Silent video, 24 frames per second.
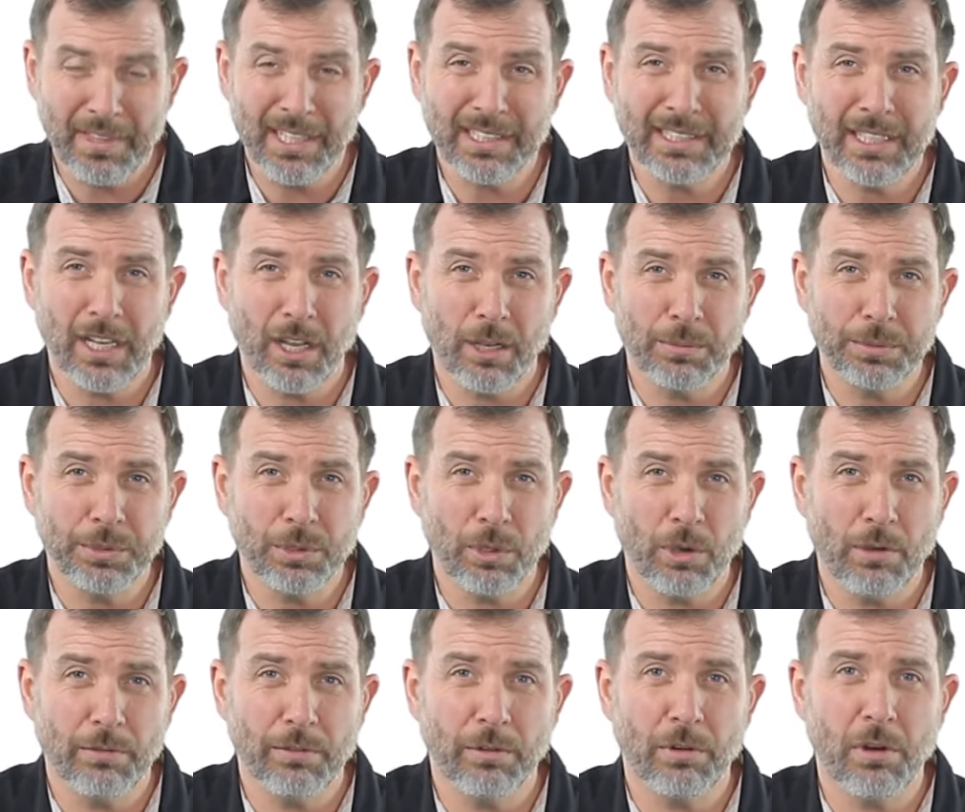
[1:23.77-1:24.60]
This helps
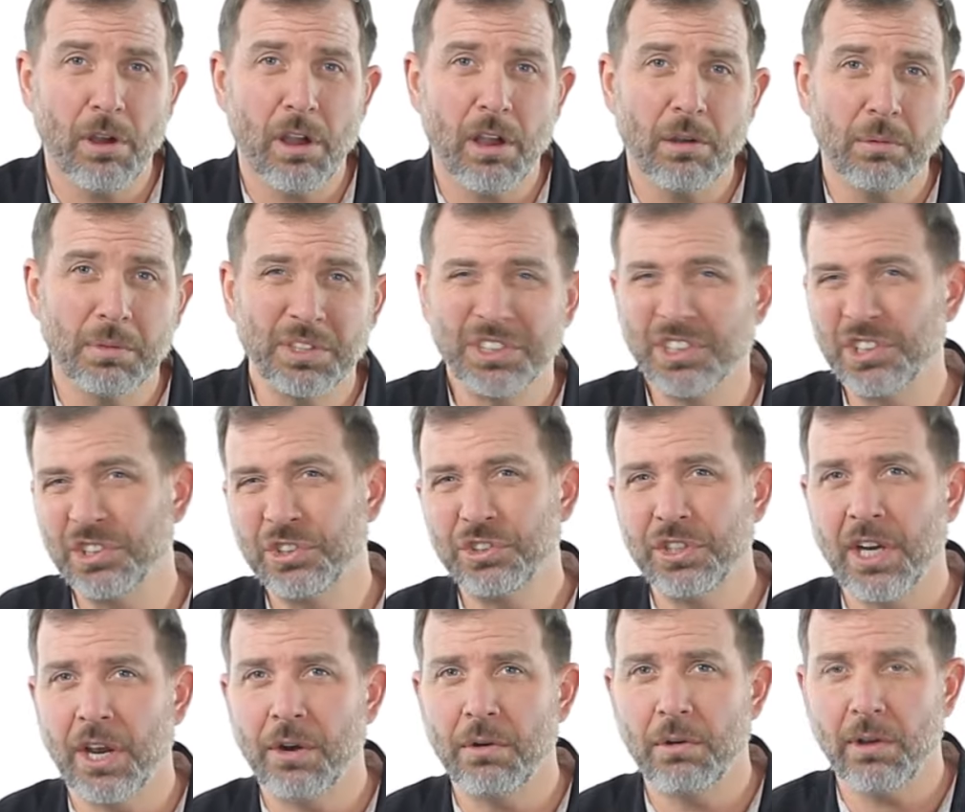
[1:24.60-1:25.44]
overall with
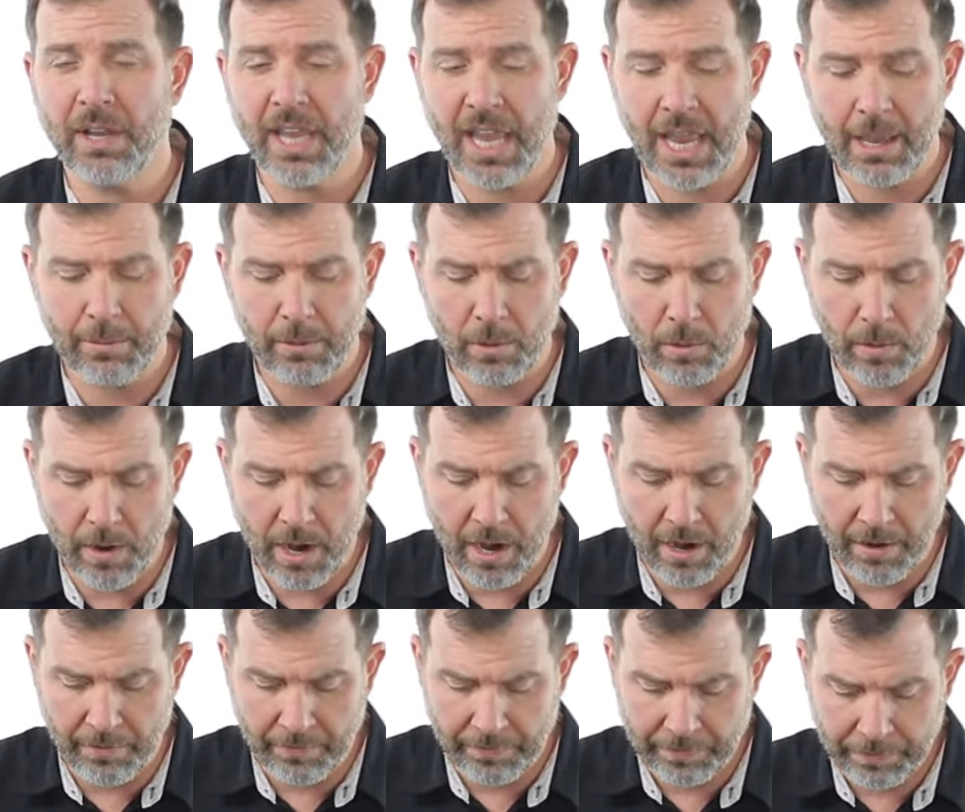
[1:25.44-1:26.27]
just general cable
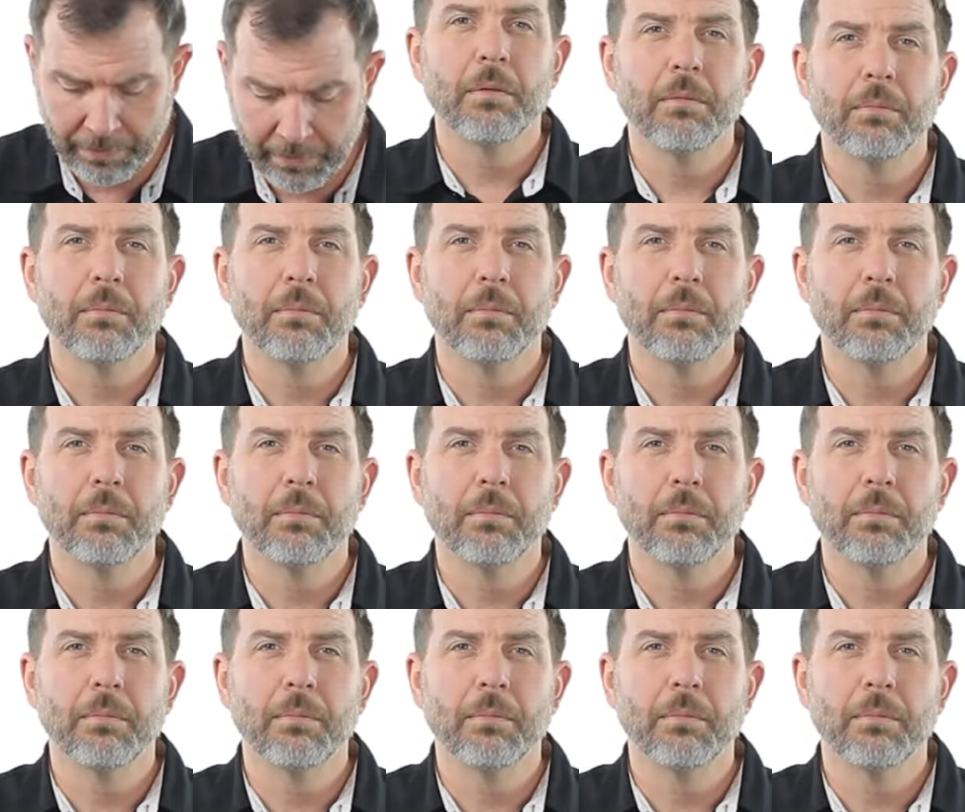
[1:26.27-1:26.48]
wear.